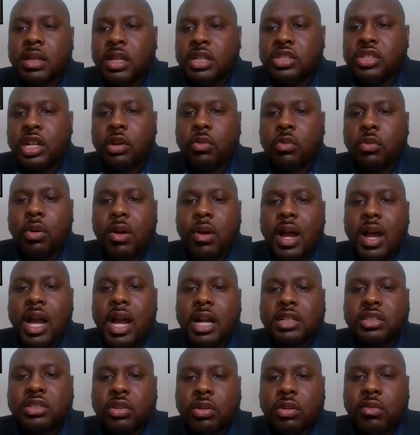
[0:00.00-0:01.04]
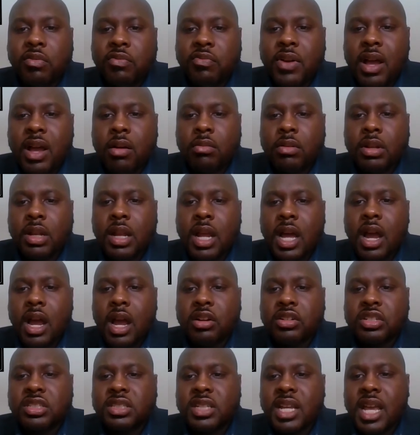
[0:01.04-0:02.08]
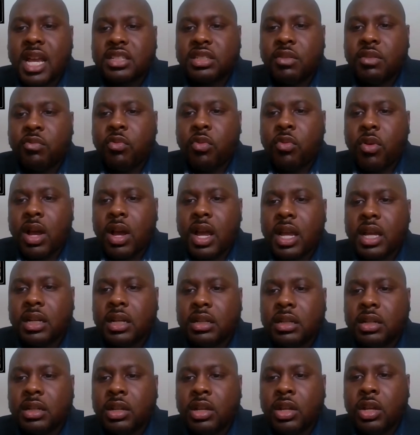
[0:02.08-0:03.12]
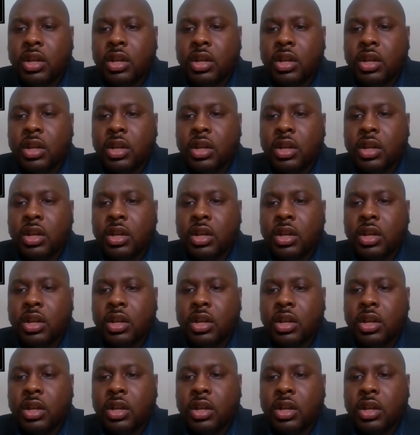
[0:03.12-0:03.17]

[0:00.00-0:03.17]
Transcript: General Octo found large sacks of wine,